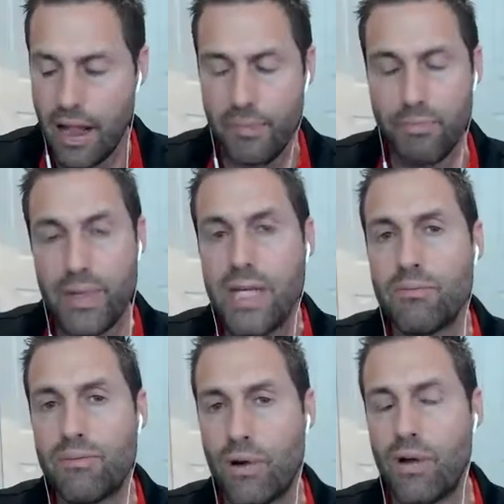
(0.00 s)
Being
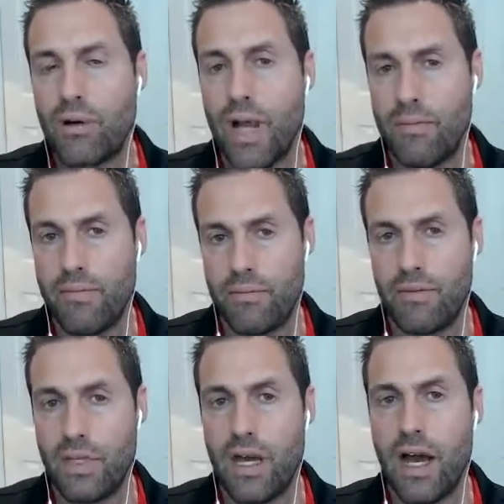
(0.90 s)
programmed through
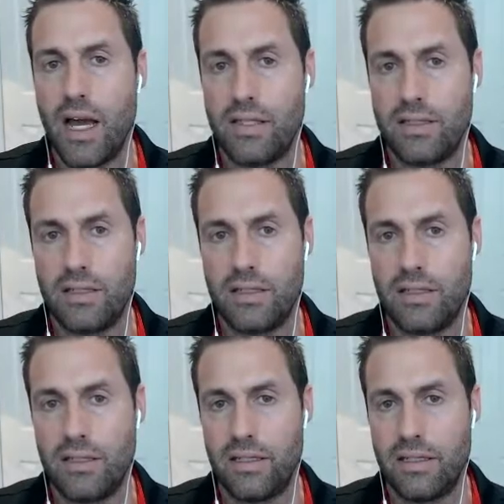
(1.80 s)
the eyes is
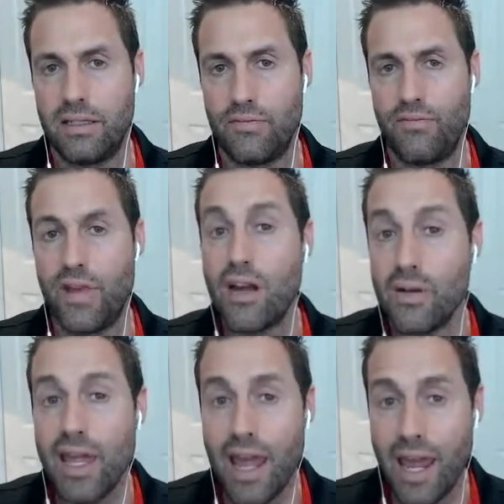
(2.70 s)
a
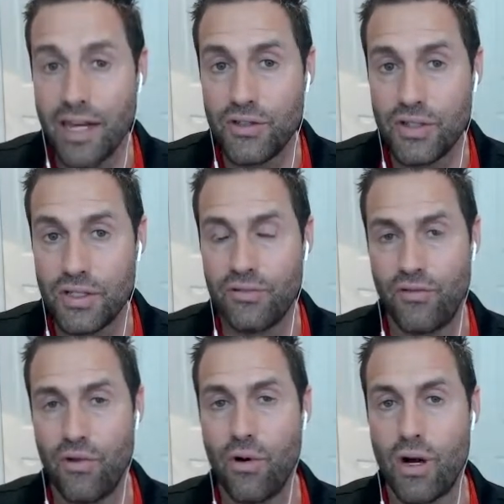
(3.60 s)
very ancient
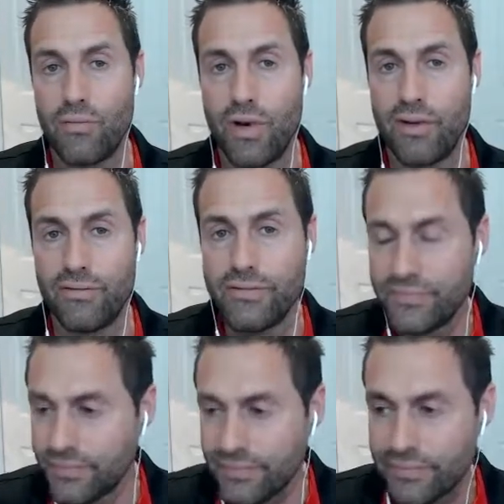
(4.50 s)
form of
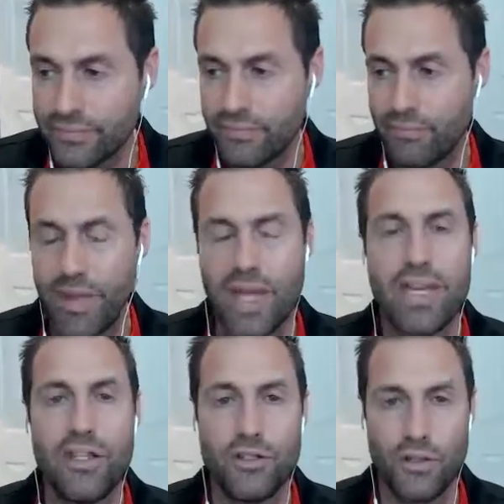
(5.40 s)
making
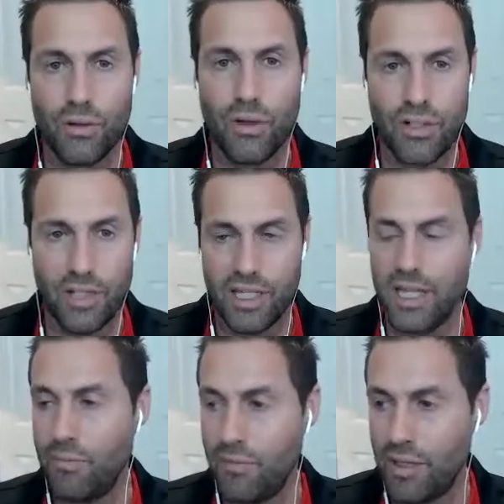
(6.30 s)
sure to
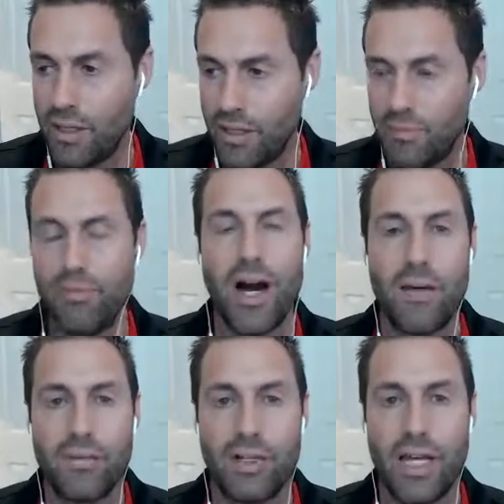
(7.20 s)
keep the
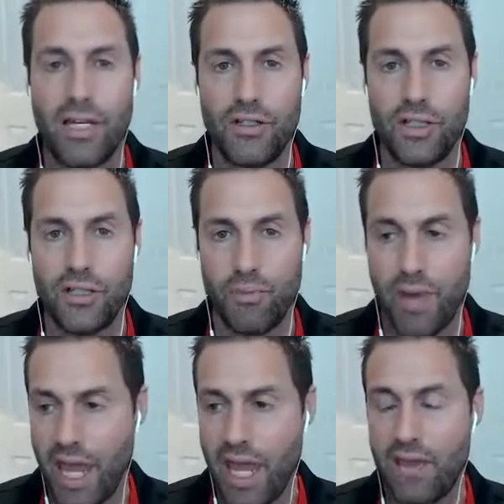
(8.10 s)
population's
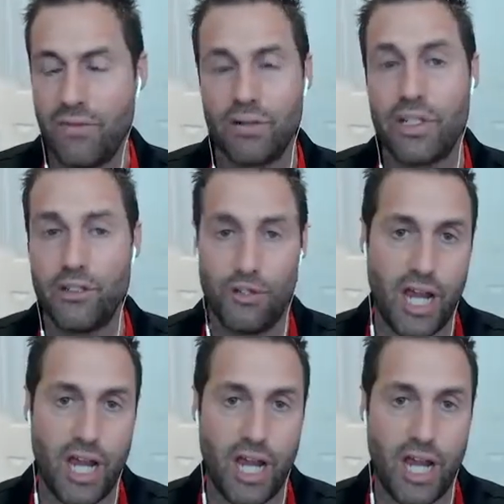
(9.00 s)
behavior in check.